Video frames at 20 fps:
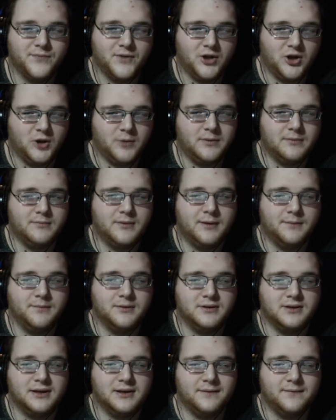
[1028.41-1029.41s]
I opened my
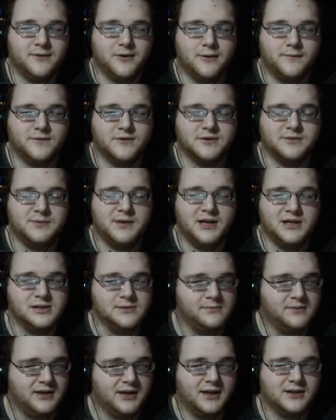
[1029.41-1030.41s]
book to the very first page
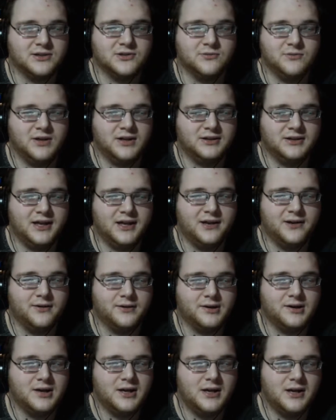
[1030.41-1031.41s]
and began to read
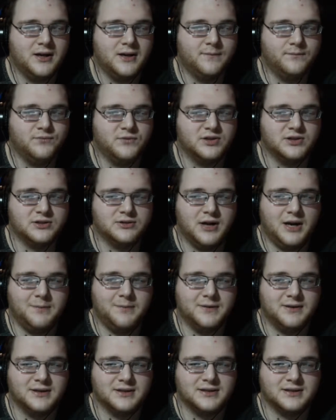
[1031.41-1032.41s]
aloud. The
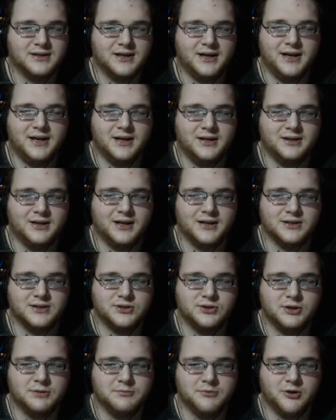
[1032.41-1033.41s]
scrape of the sliding glass
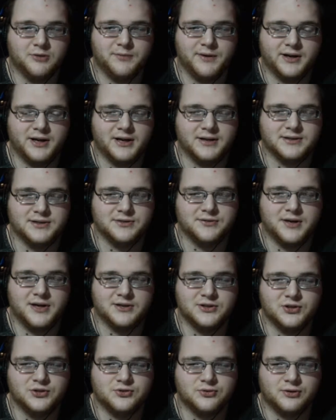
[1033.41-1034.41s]
door broke my
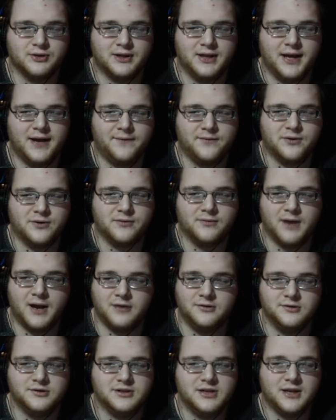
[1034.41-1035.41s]
concentration shortly after.
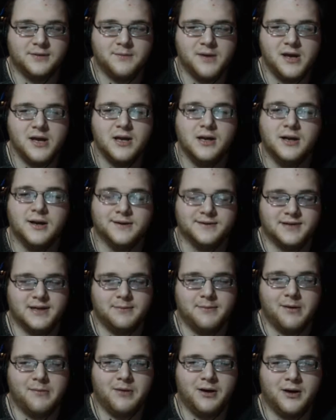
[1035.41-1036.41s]
I looked up and
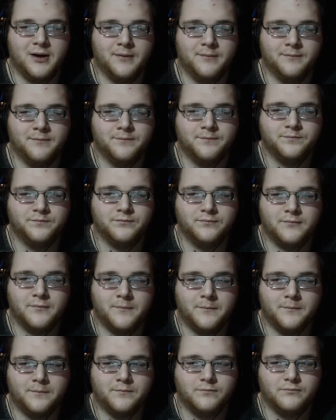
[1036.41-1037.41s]
saw my mom.
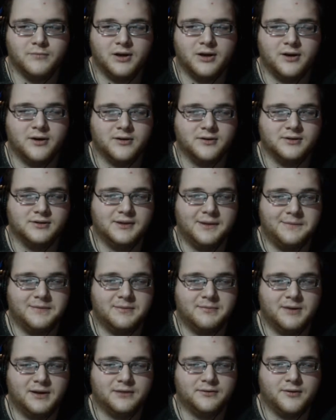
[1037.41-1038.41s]
My heart leapt
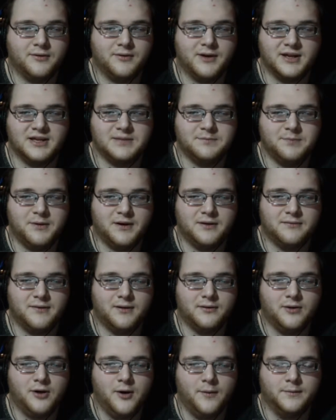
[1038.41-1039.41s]
to my throat. I spun
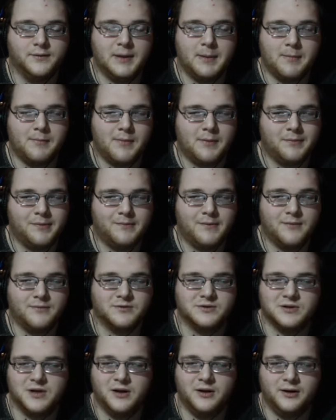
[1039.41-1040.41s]
around hopefully, but Muppet Man
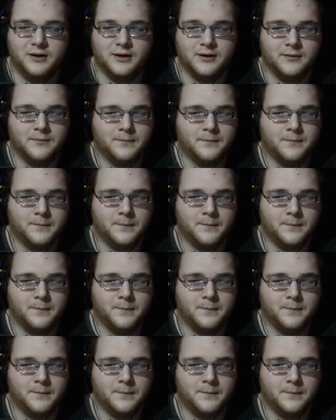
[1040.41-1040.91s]
was gone.